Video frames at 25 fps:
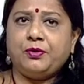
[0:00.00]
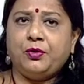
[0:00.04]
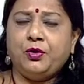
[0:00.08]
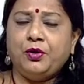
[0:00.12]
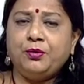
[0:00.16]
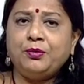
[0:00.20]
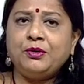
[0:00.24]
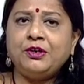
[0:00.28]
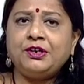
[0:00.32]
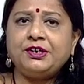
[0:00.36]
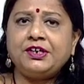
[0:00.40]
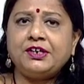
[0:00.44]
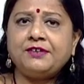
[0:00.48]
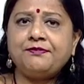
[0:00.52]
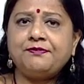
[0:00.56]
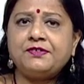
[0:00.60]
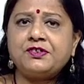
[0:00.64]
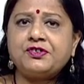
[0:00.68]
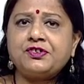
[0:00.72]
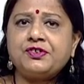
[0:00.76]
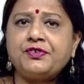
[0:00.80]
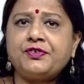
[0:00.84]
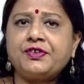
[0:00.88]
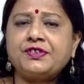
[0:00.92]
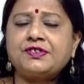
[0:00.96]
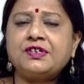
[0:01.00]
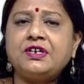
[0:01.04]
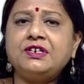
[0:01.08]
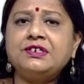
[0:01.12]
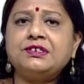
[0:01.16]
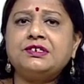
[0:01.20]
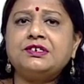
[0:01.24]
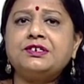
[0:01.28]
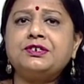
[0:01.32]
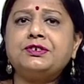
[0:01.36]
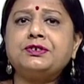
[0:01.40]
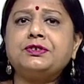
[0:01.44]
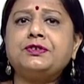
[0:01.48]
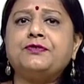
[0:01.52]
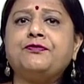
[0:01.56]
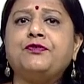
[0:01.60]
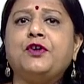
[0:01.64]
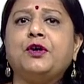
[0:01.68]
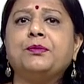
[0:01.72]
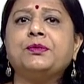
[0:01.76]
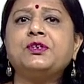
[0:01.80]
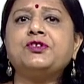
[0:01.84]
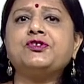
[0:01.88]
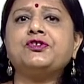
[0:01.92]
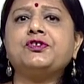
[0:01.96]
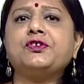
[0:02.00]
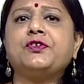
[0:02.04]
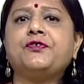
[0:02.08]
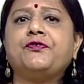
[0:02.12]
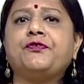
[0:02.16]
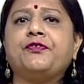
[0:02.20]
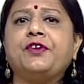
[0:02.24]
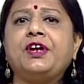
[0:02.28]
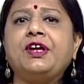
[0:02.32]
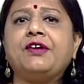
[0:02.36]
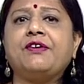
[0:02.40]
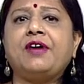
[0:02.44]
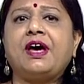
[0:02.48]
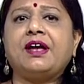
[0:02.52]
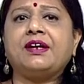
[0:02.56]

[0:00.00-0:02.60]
homolytic fission result into the formation of free